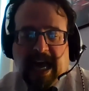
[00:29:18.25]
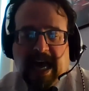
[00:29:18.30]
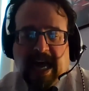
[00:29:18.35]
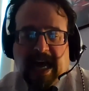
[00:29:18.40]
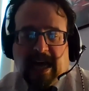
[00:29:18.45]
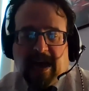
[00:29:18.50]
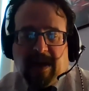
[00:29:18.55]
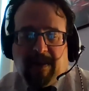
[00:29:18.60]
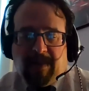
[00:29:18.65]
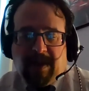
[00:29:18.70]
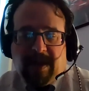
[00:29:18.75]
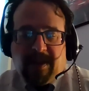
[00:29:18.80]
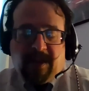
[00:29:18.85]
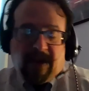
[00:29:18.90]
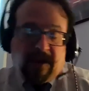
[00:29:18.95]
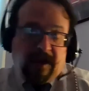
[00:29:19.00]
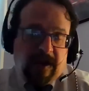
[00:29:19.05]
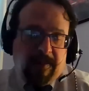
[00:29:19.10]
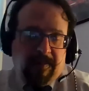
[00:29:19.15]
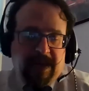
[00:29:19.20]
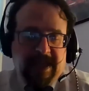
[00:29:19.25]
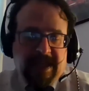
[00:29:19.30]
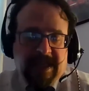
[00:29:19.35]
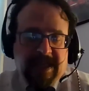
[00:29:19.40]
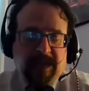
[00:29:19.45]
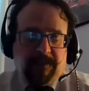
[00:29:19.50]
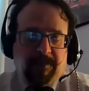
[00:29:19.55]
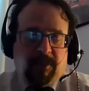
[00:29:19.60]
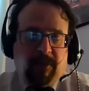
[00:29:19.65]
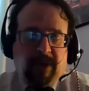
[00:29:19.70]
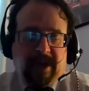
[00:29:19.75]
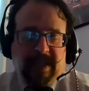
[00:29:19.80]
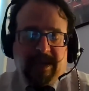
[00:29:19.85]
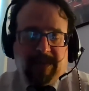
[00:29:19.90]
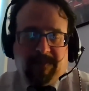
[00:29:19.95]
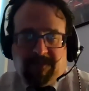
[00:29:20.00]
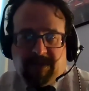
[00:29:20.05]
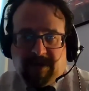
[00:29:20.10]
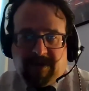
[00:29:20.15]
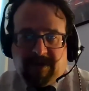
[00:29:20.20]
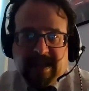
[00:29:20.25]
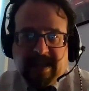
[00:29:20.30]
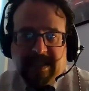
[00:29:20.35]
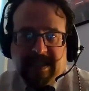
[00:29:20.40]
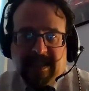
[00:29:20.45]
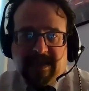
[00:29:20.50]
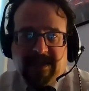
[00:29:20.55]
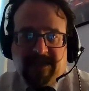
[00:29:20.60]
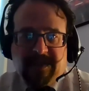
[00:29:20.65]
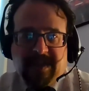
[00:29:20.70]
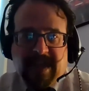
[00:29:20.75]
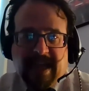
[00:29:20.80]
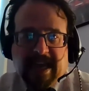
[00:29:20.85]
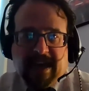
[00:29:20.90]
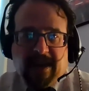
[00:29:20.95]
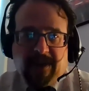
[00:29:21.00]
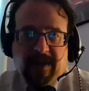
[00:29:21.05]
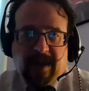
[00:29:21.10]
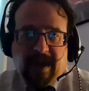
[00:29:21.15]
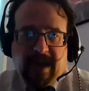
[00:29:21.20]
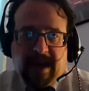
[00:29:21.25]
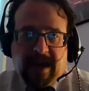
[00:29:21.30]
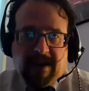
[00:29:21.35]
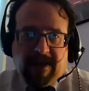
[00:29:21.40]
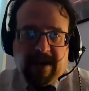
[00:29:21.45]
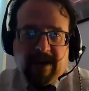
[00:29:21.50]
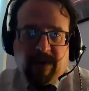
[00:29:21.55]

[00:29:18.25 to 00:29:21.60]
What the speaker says: they're going to be disappointed progressives out there.